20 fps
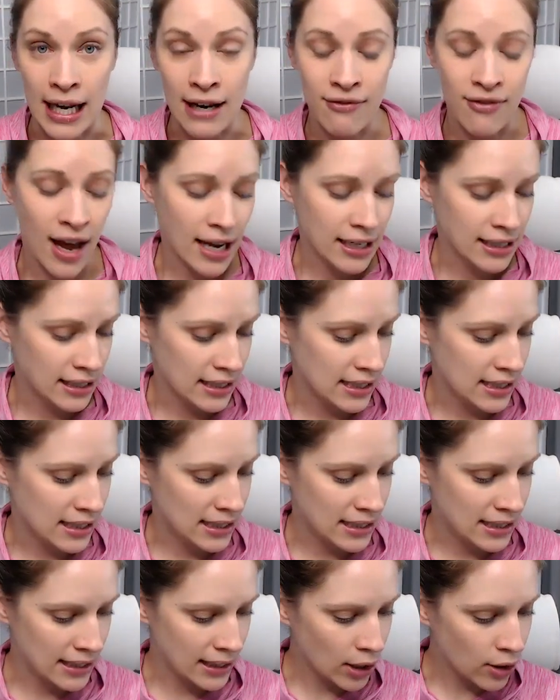In fact, it's
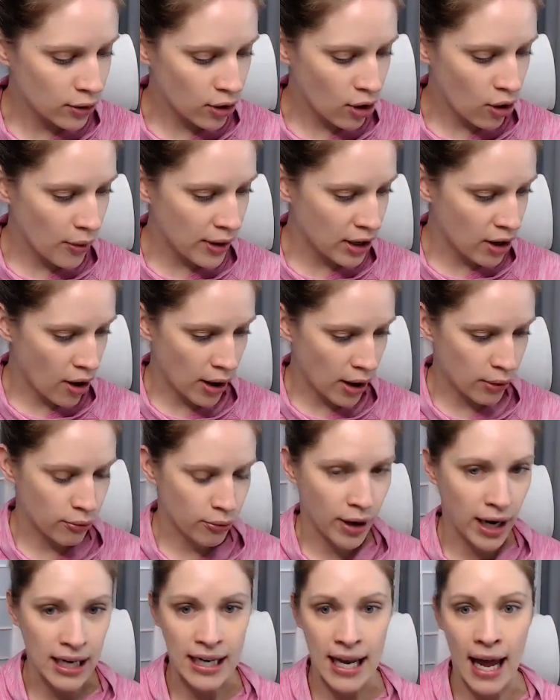still going on
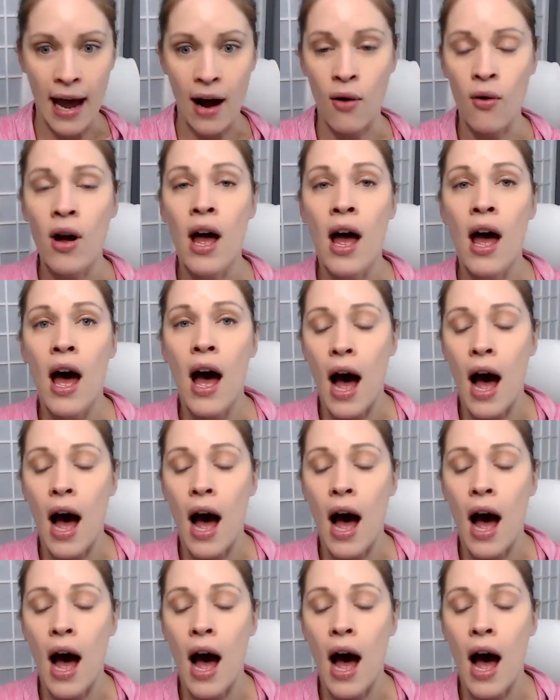right now,